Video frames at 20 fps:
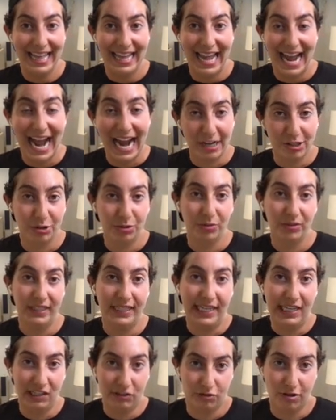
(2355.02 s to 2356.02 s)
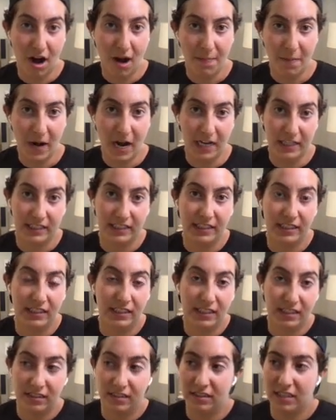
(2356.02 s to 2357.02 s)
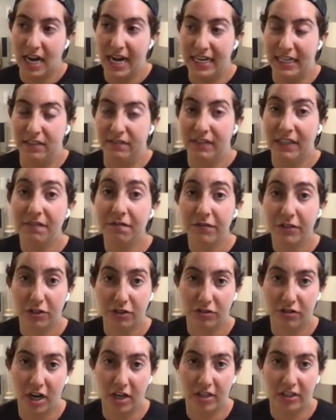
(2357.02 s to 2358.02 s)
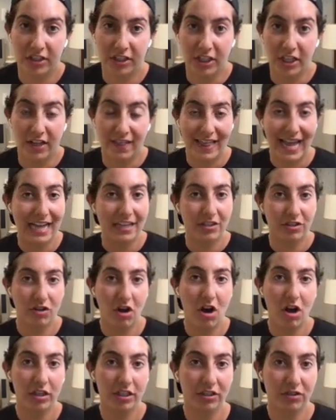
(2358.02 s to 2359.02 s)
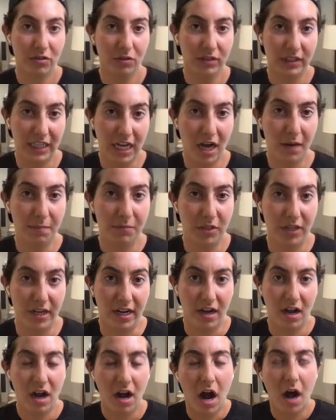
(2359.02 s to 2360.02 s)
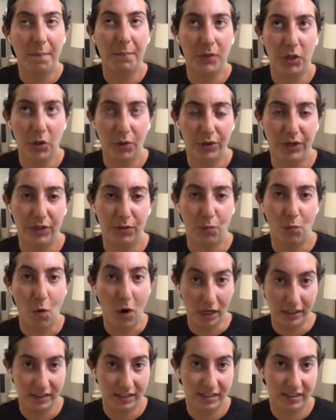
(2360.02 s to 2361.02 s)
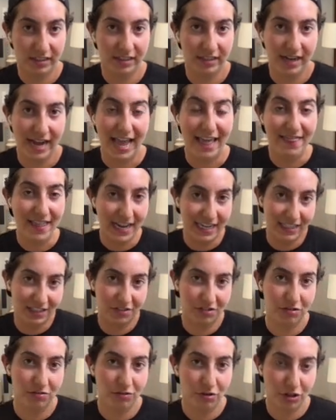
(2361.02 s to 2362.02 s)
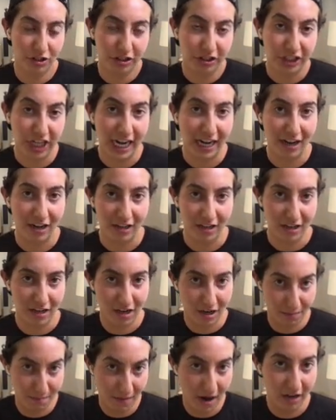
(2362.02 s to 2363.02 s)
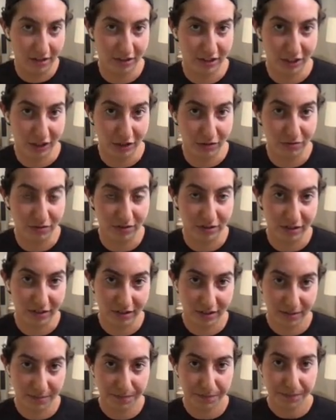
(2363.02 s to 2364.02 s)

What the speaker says: actually in Dropbox's kind of infrastructure, that song is only uploaded once, and then it's shared among the users,